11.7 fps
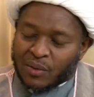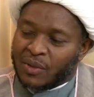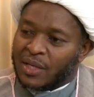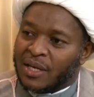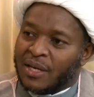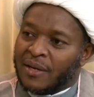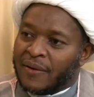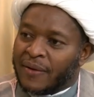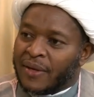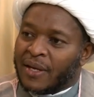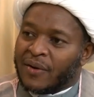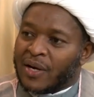on the
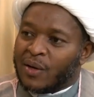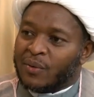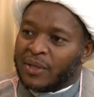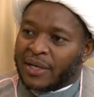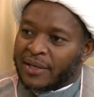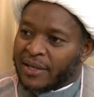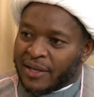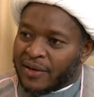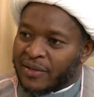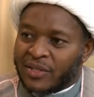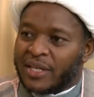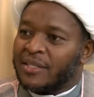ground, and he
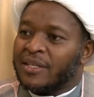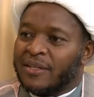rejected.